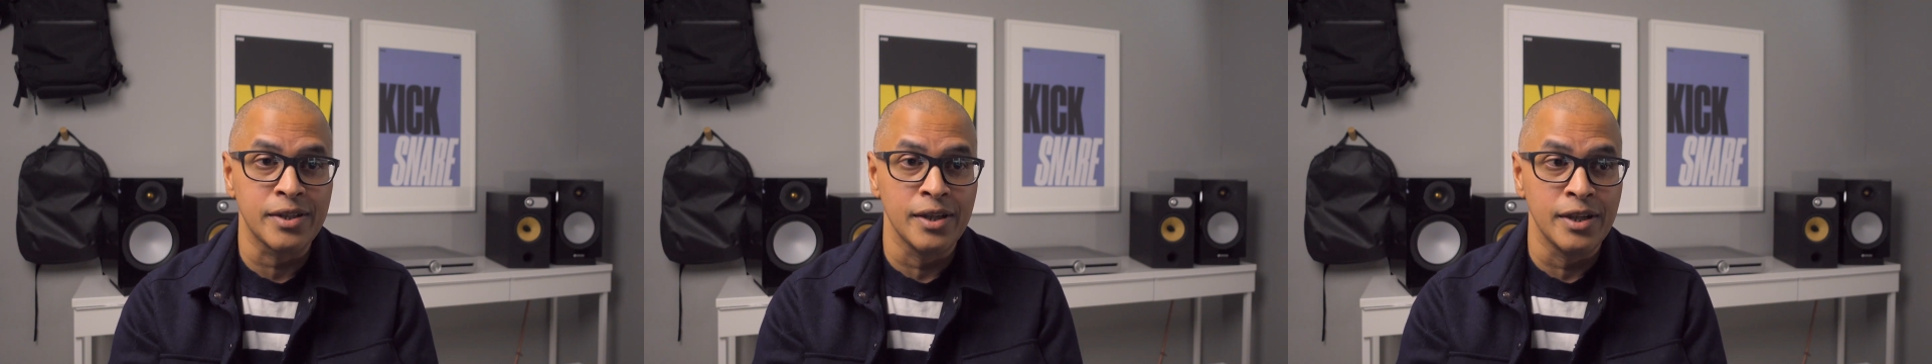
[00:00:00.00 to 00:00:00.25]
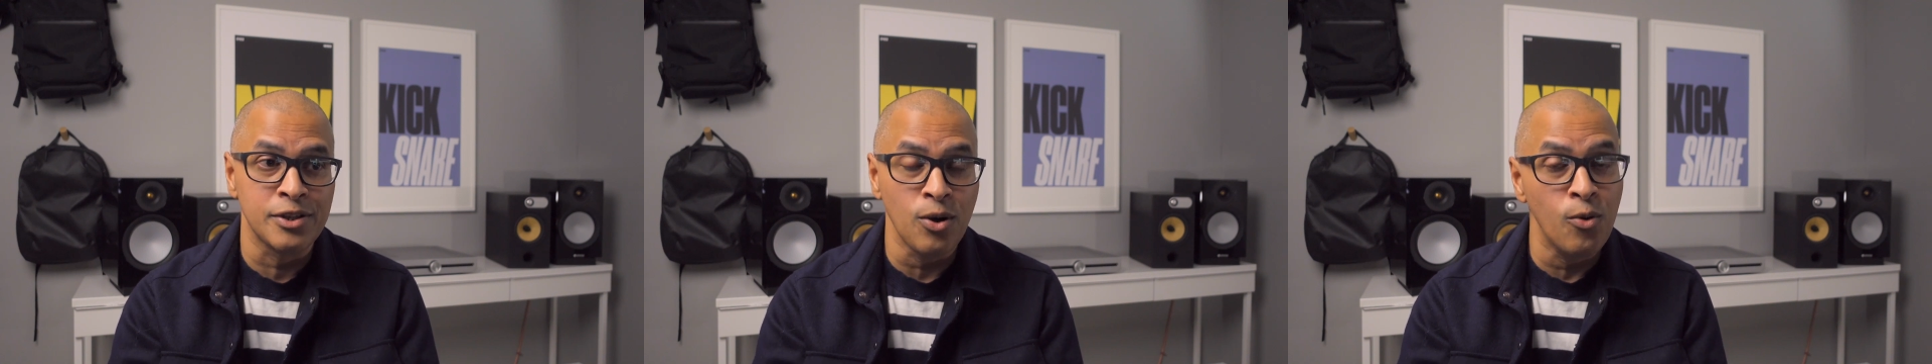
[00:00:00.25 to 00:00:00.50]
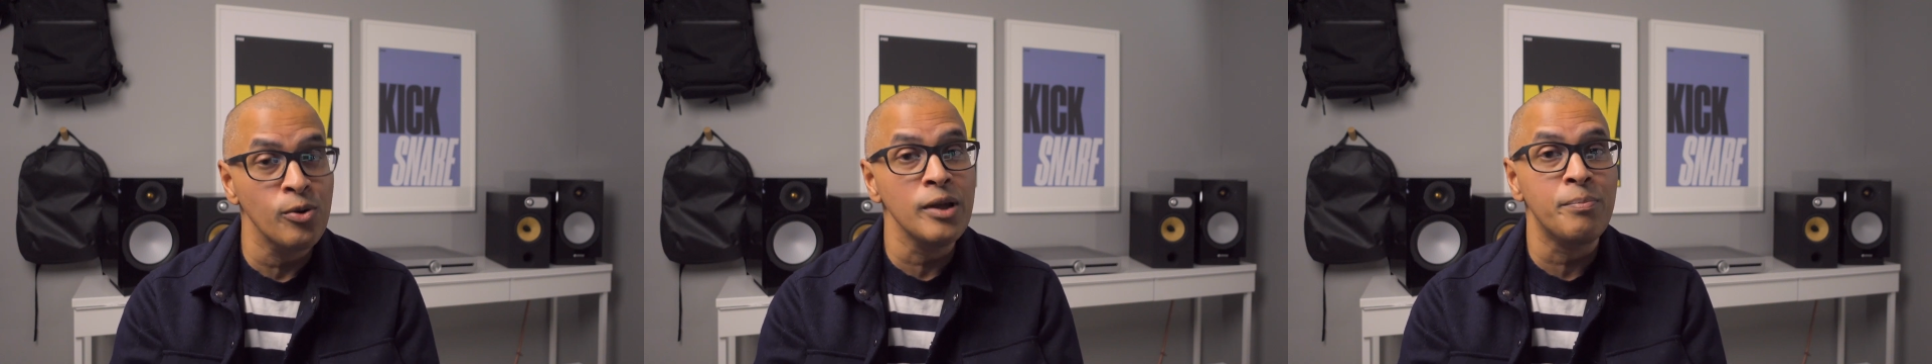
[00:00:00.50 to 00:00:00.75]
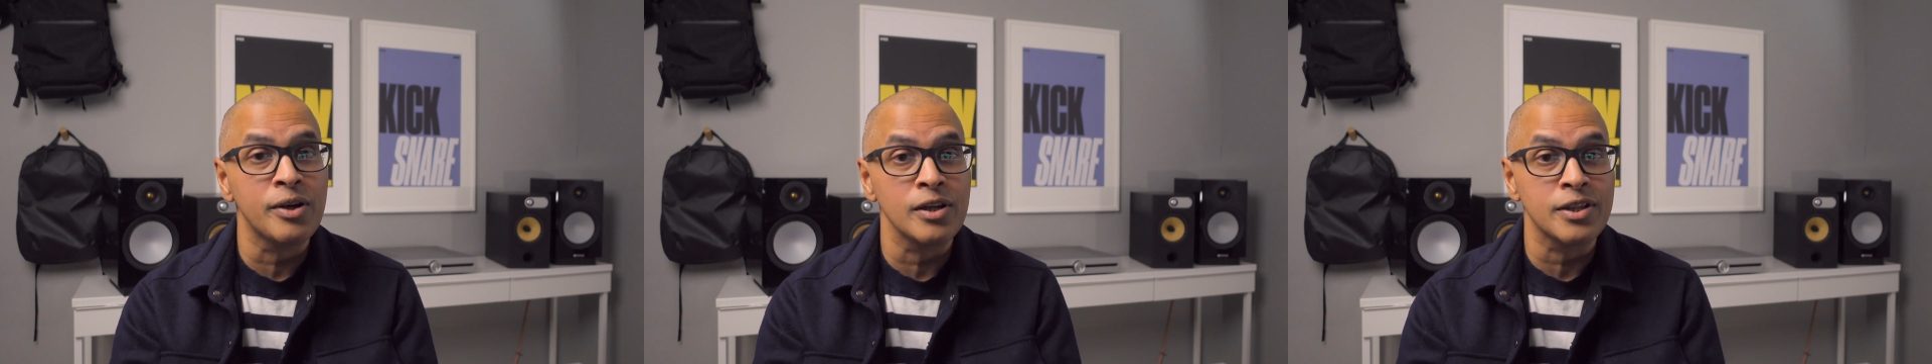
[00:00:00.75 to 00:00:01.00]
and it's only
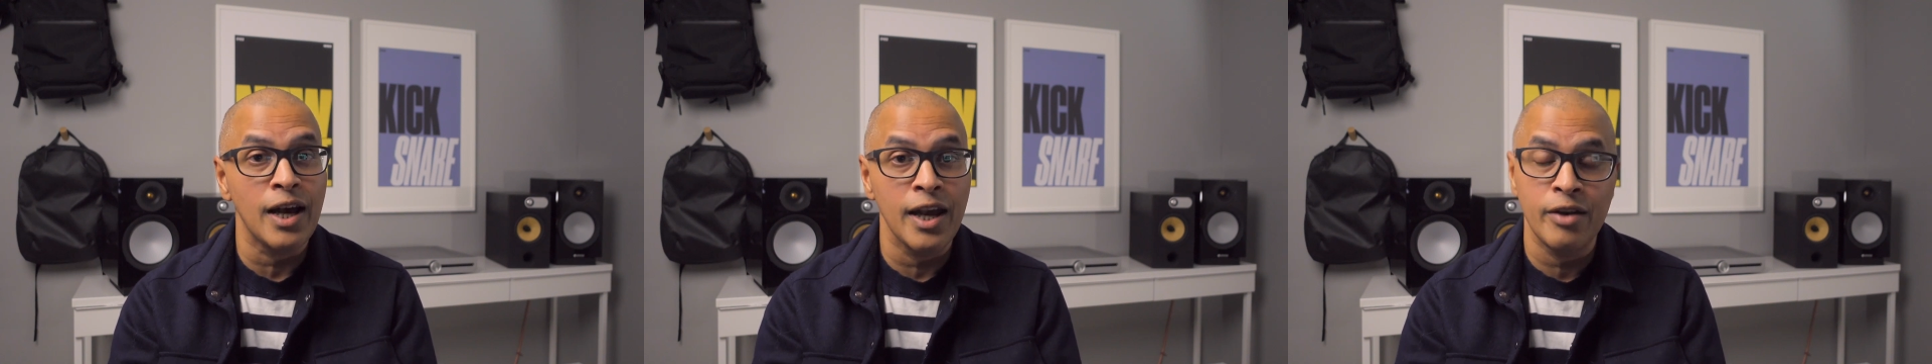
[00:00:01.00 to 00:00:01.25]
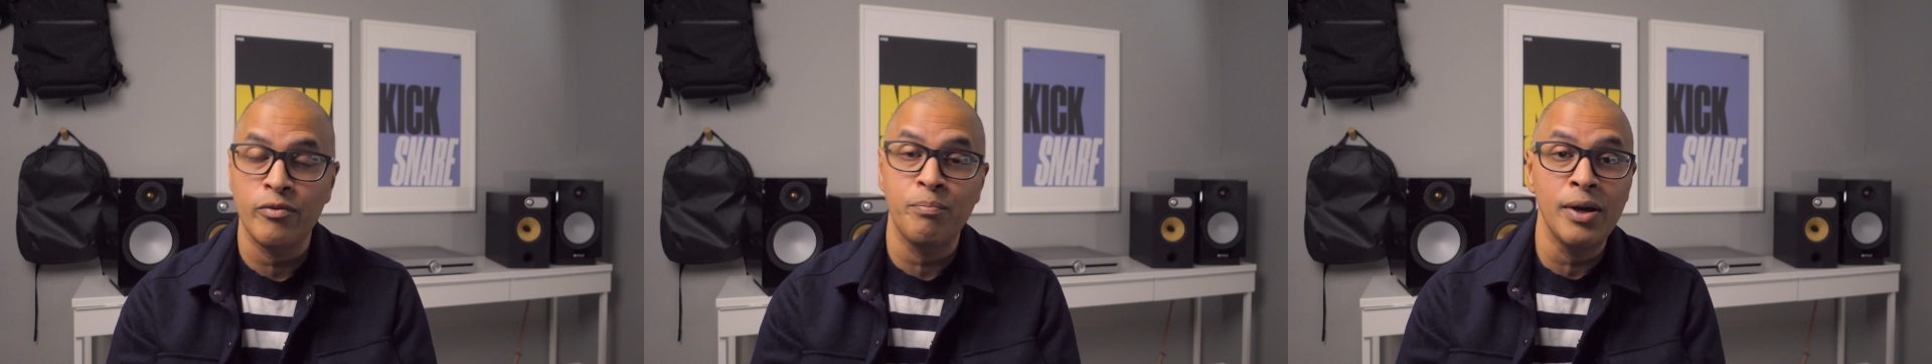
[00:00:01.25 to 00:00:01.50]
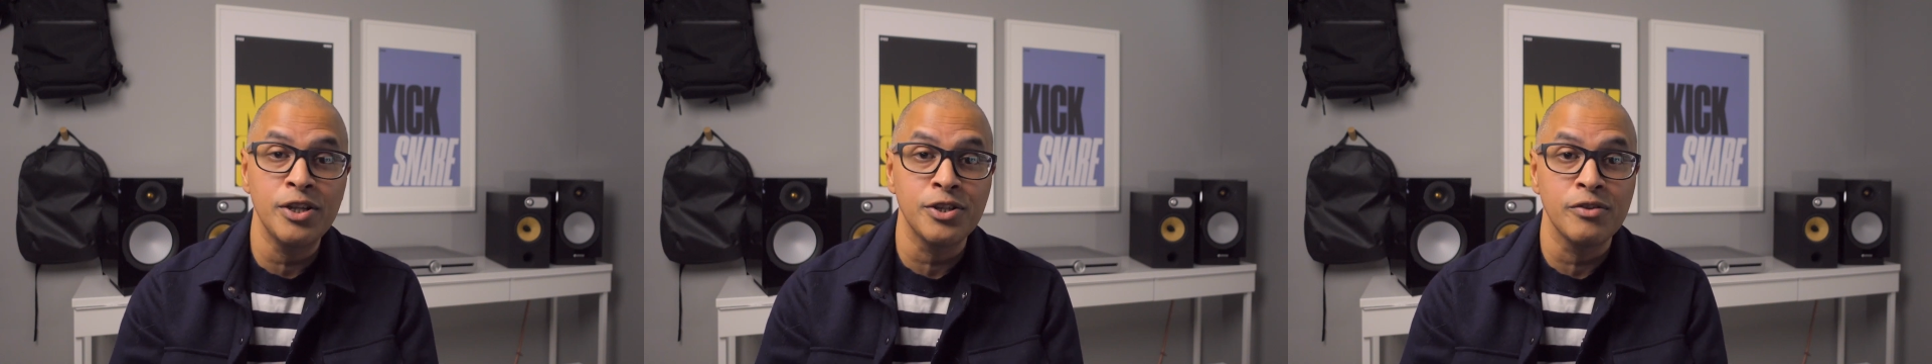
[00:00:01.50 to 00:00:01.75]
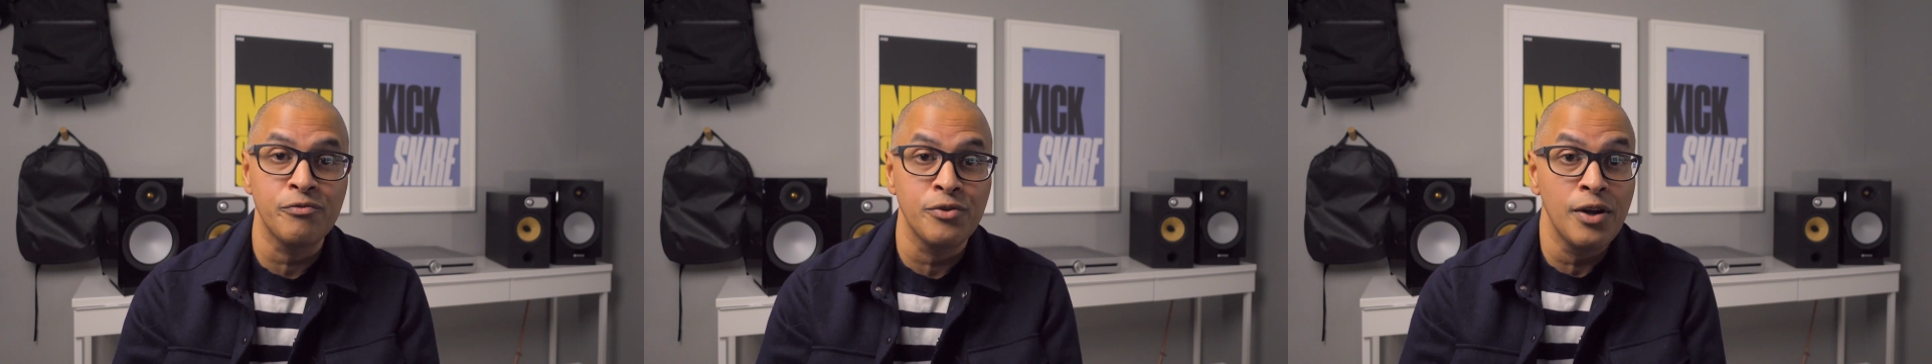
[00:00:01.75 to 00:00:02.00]
because I have a
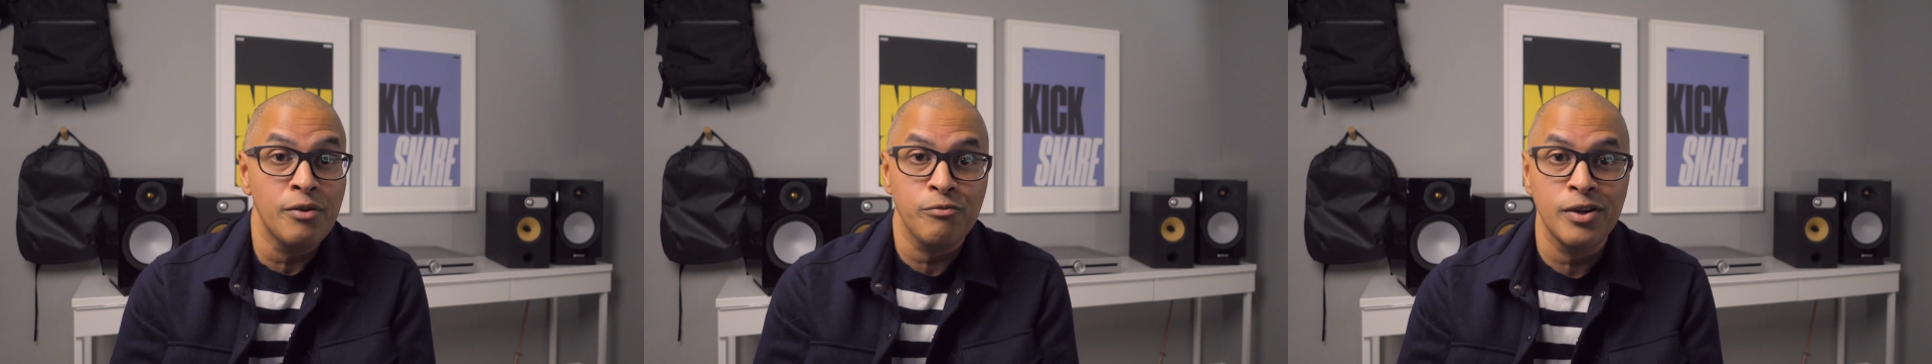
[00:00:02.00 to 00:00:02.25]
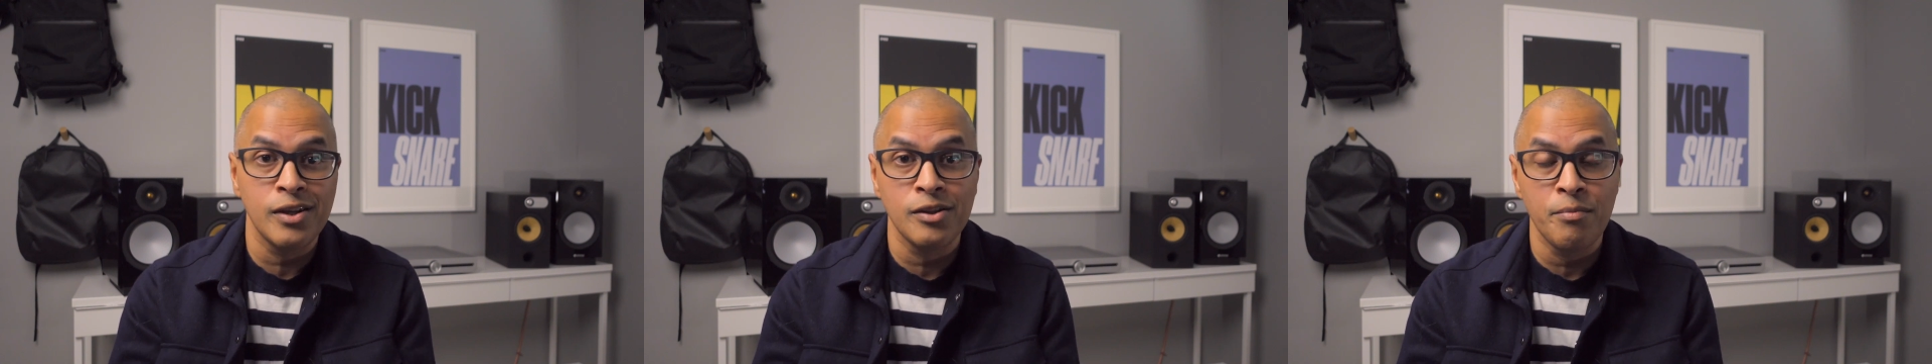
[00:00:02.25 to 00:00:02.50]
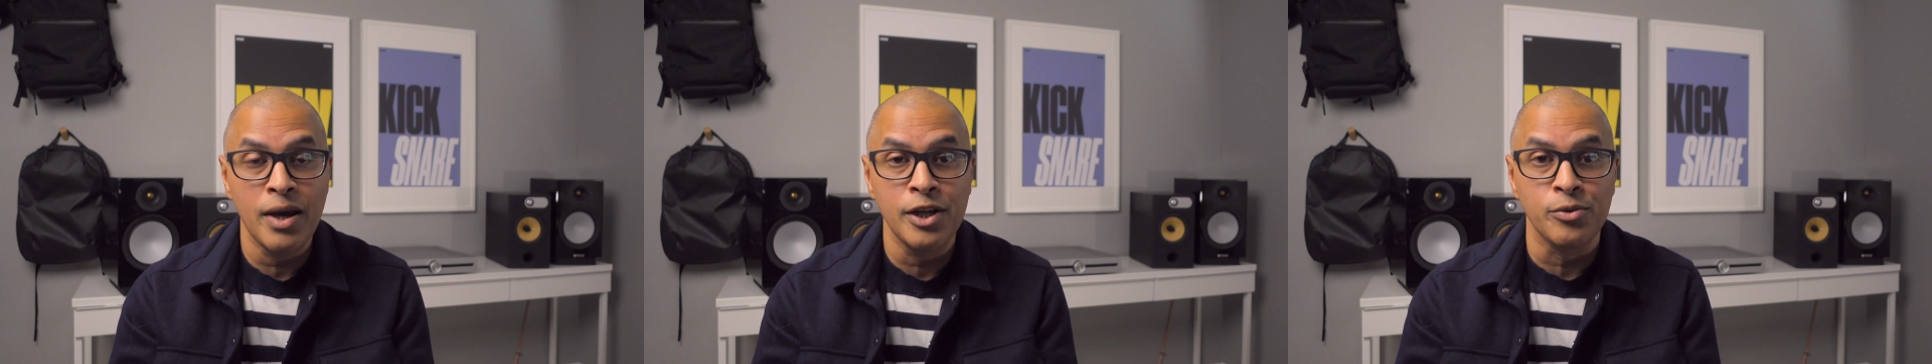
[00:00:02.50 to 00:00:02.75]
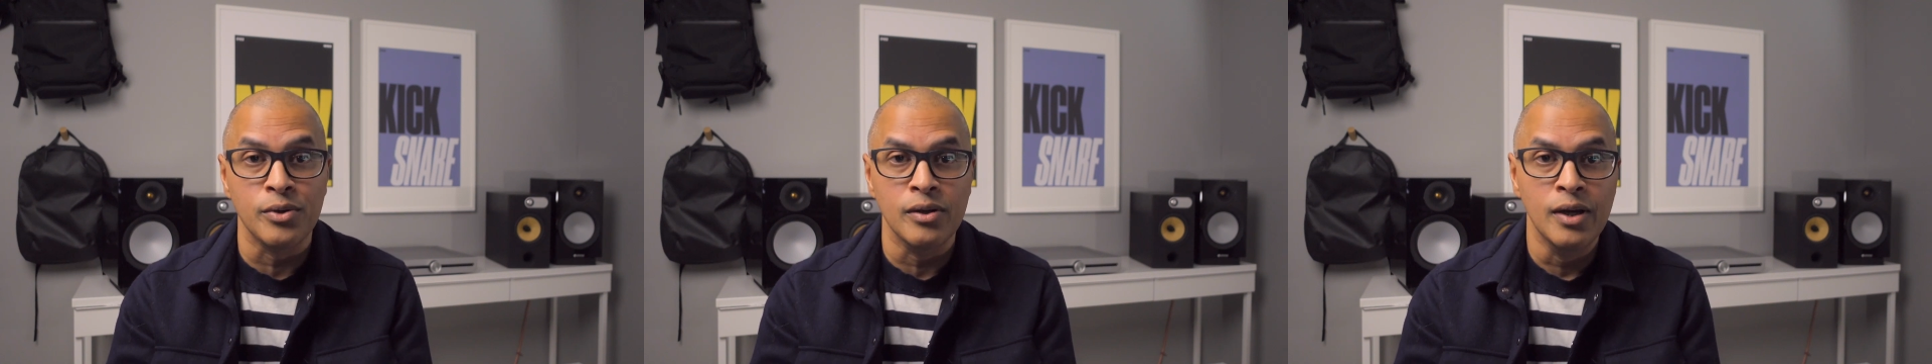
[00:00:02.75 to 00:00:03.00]
penchant for not reading the
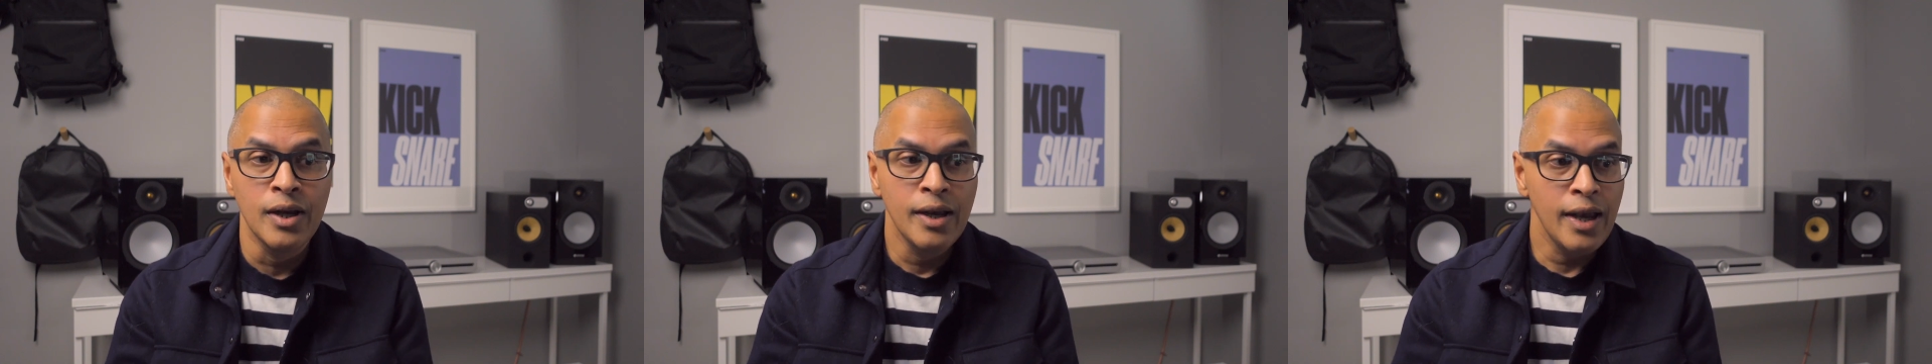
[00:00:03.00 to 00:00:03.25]
manual,